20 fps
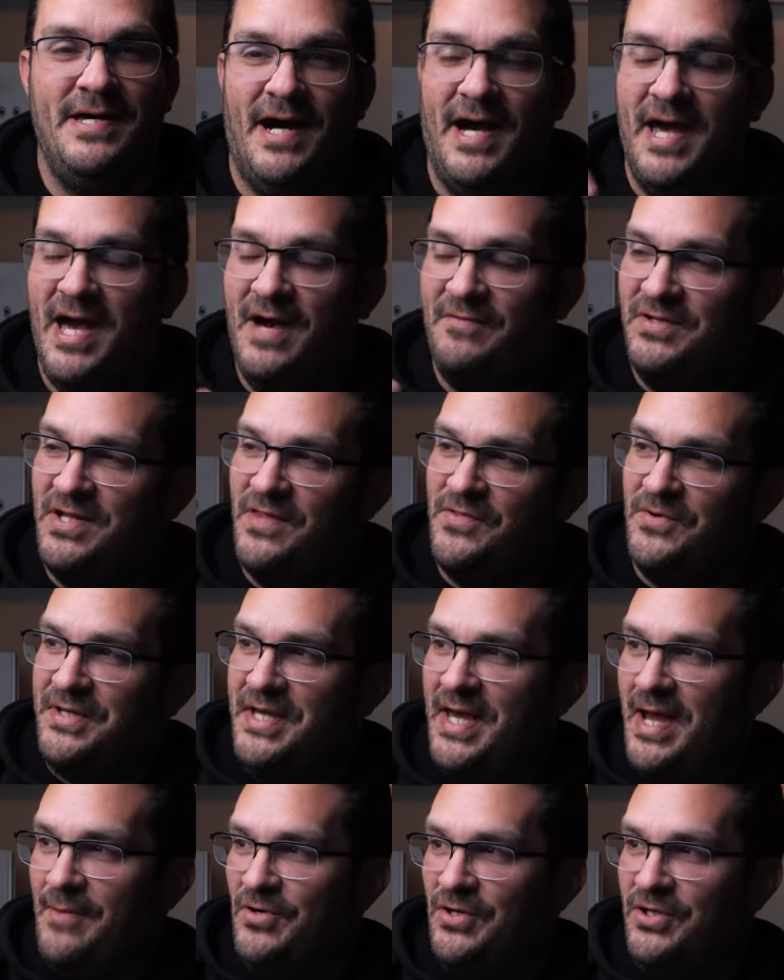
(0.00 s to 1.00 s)
I have another
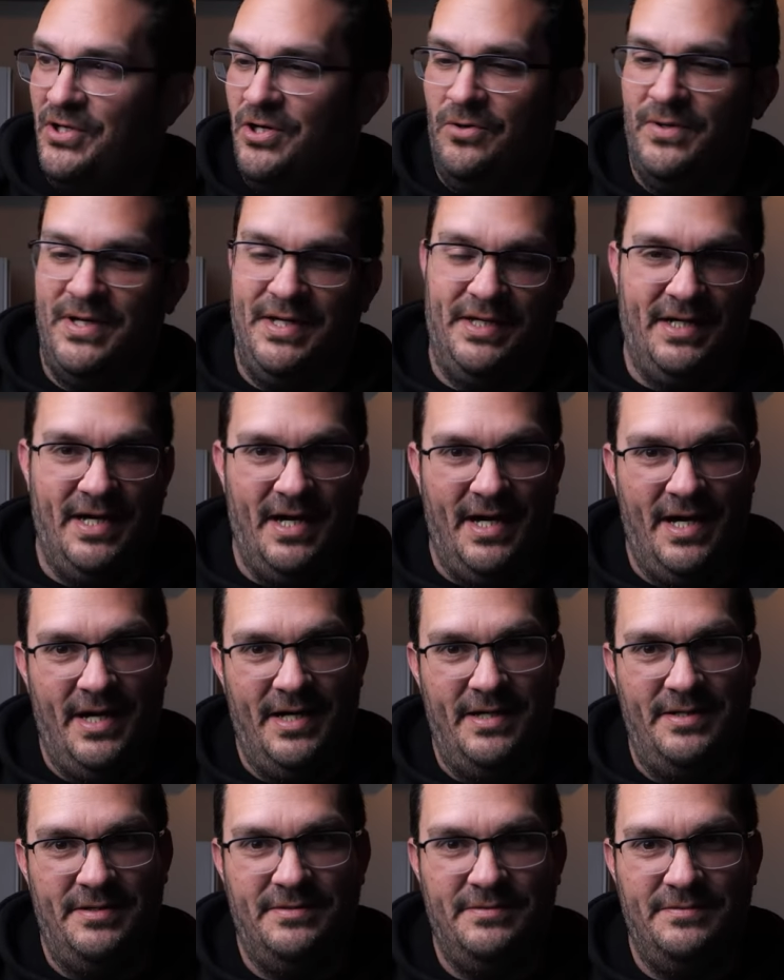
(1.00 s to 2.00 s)
camera going,
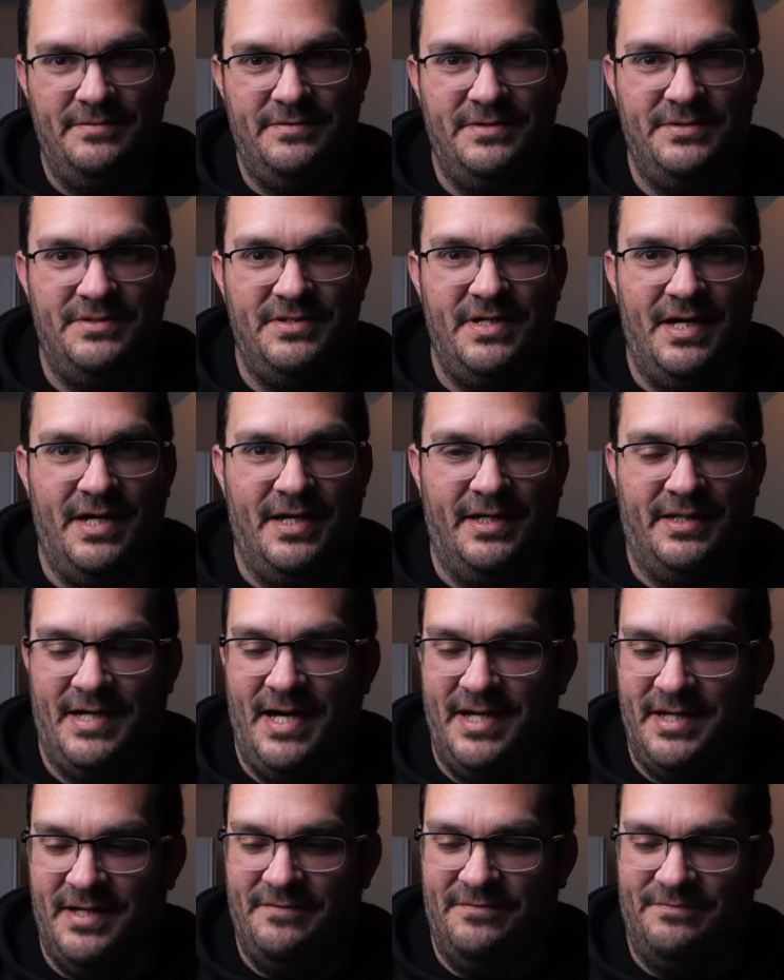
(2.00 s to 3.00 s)
kind
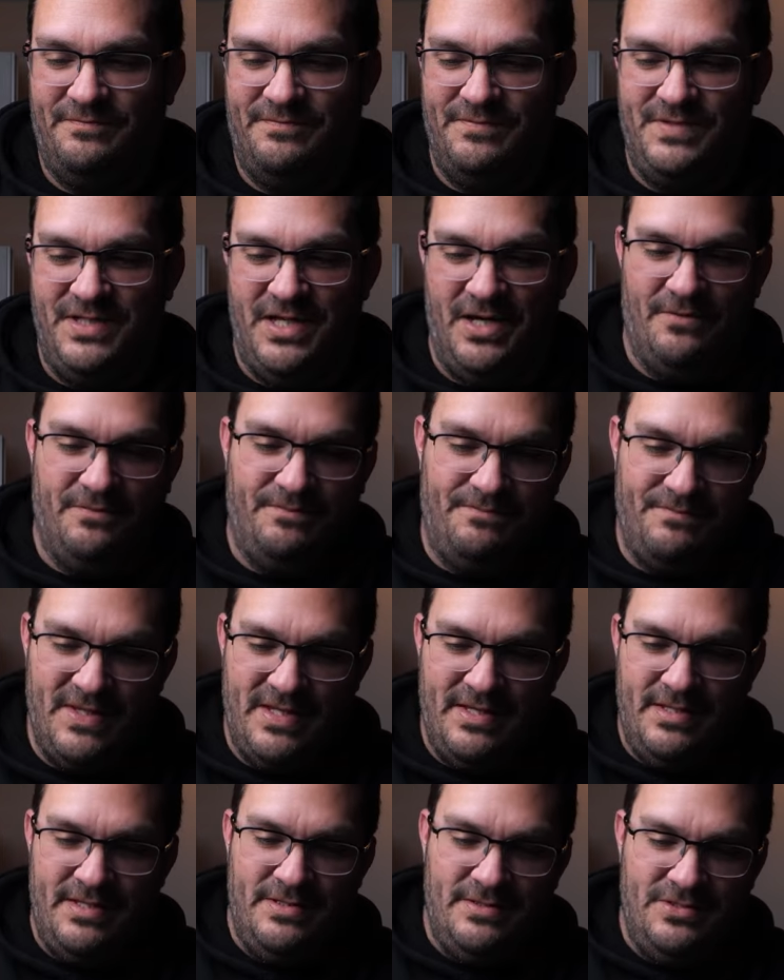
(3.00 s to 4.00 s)
of, you know,
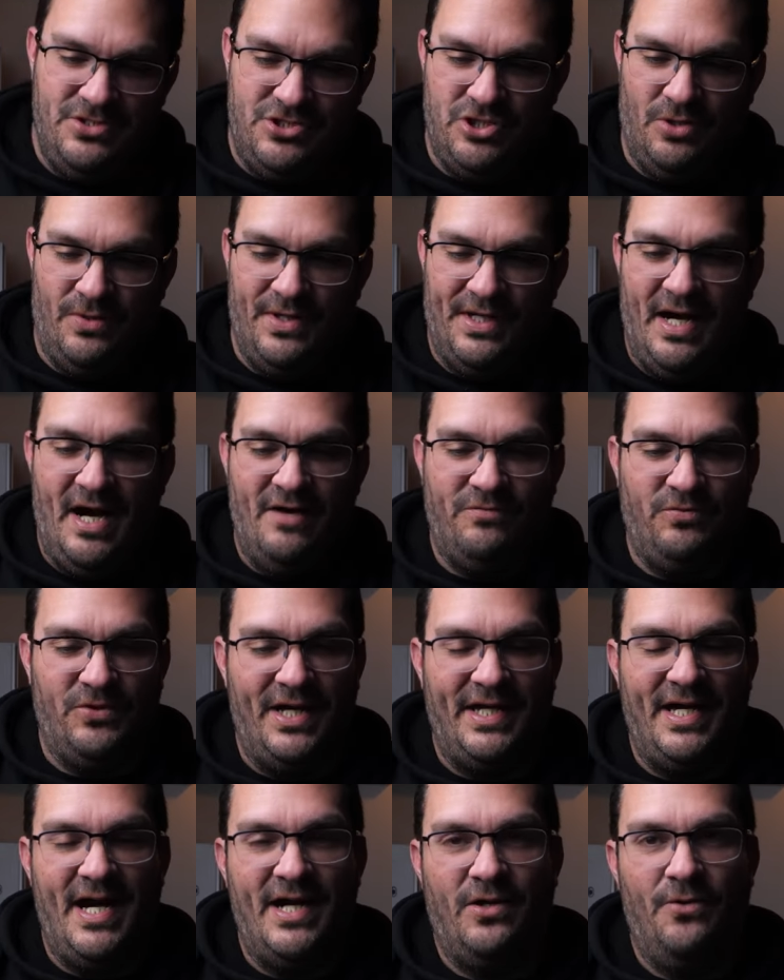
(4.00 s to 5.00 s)
showing off
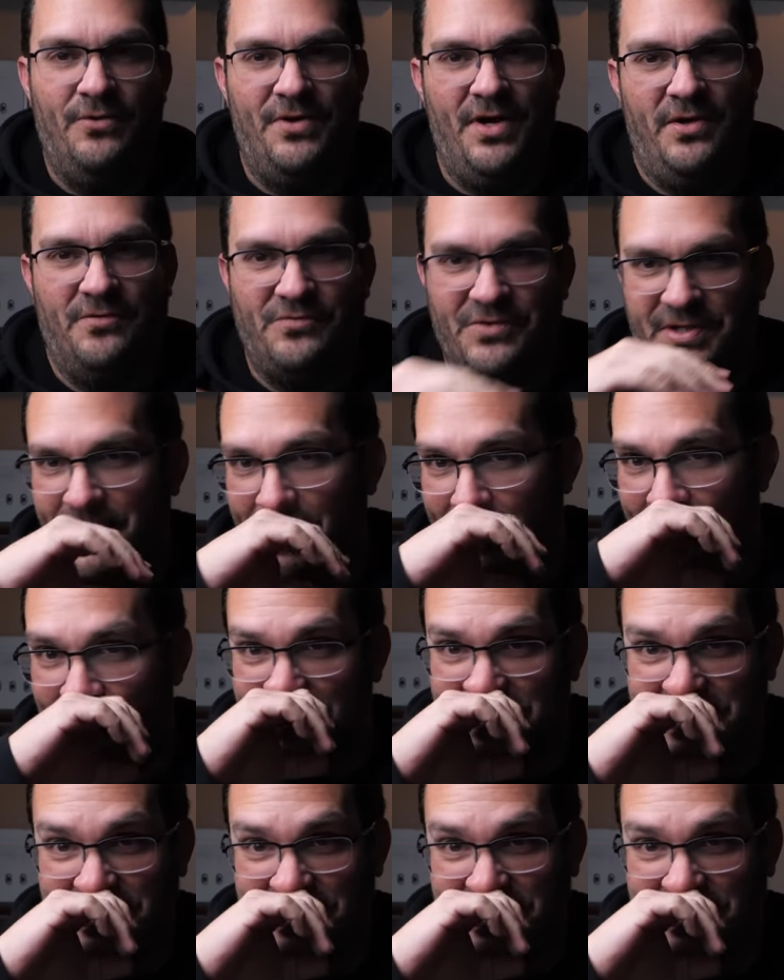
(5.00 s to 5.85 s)
what I got going on over here.